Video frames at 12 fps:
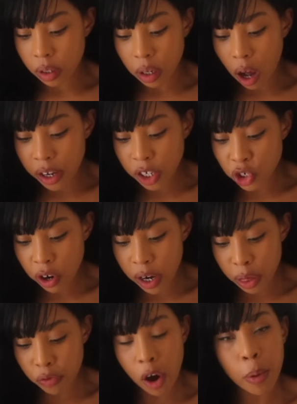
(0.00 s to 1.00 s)
are you trying
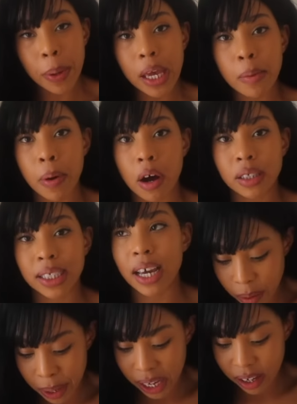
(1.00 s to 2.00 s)
to throw a pity party?
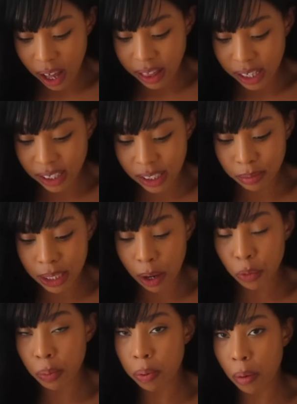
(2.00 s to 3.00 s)
I mean, I think deep
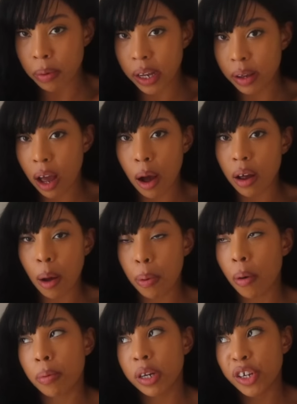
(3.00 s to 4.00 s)
down I
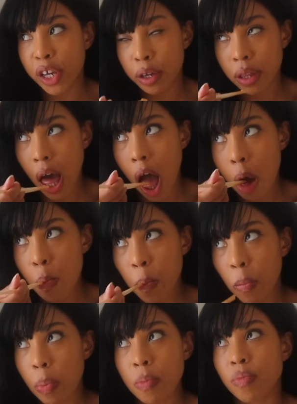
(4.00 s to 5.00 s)
probably knew that
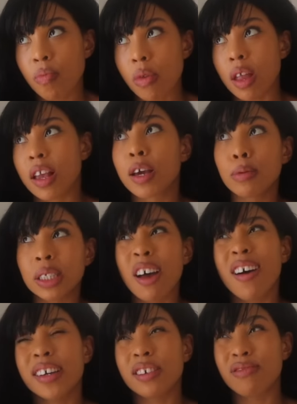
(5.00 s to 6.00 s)
he was
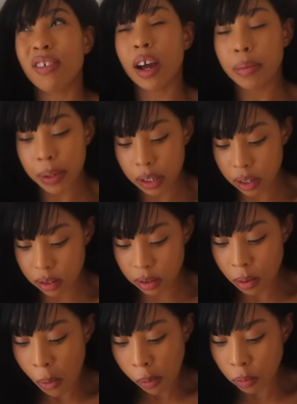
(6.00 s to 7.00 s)
kind of right,
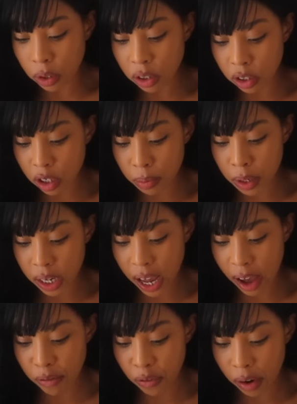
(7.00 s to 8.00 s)
because we couldn't
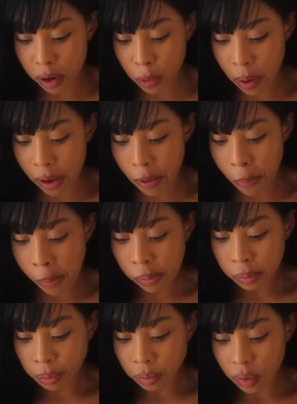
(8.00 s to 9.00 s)
communicate very well.
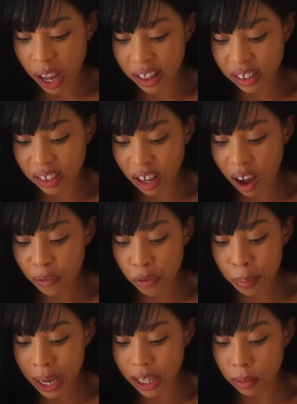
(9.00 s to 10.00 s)
And for
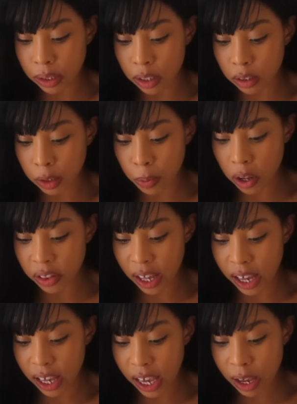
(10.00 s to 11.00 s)
me, there was no spot
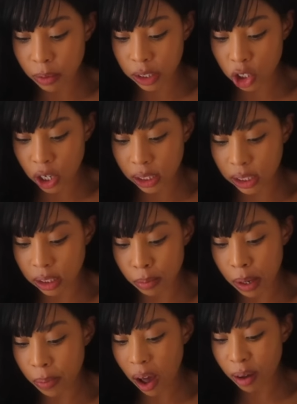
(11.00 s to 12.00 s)
there. He was attracted to
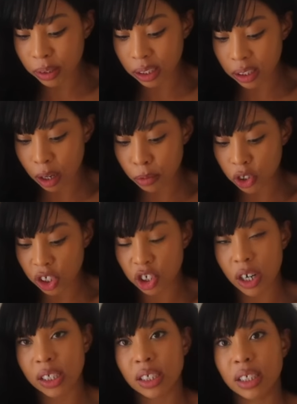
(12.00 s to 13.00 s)
me, but I wasn't so much
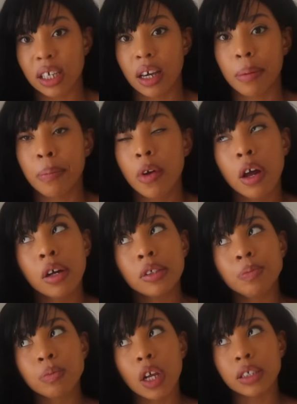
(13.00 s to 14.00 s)
attracted to him.
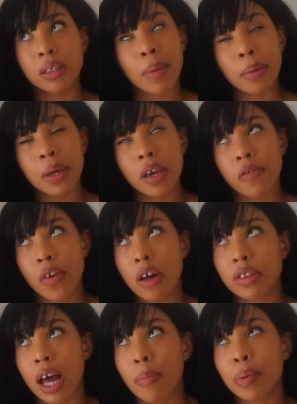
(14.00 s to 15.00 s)
So maybe he
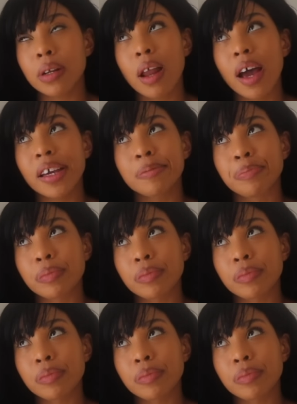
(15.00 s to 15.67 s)
felt that. But like,